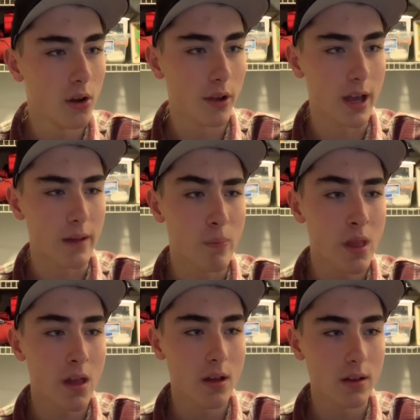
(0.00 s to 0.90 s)
Okay,
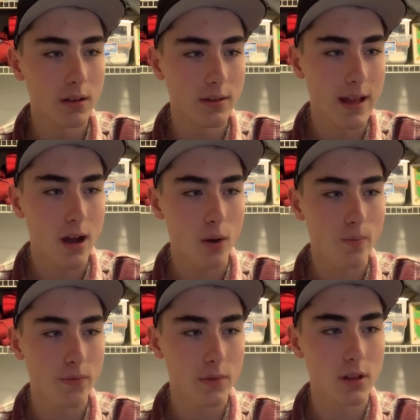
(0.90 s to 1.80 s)
now,
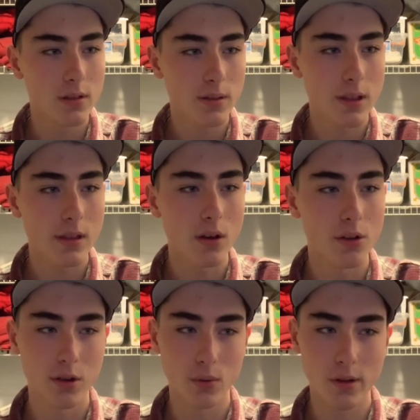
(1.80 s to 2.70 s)
this is
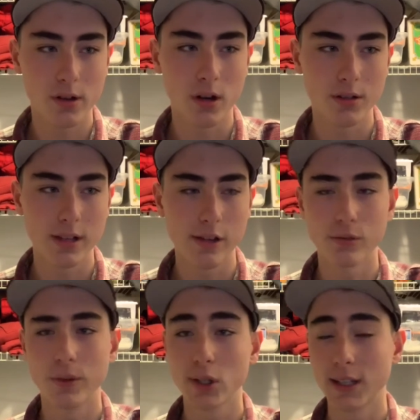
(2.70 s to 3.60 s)
also one of the cars that was
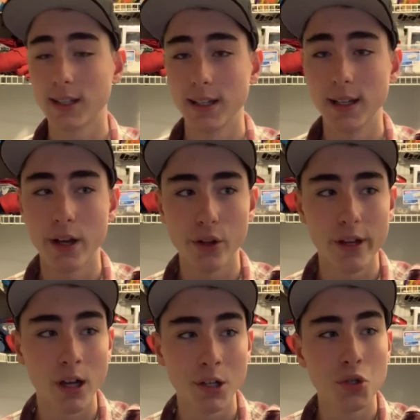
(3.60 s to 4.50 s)
revealed at the LA
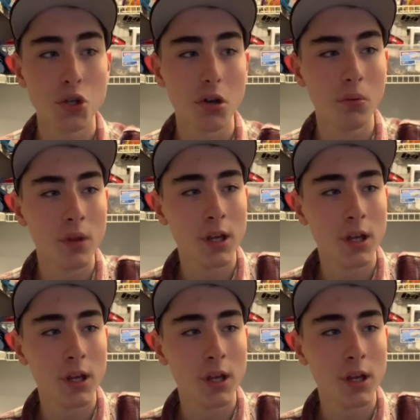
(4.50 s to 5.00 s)
Auto Show.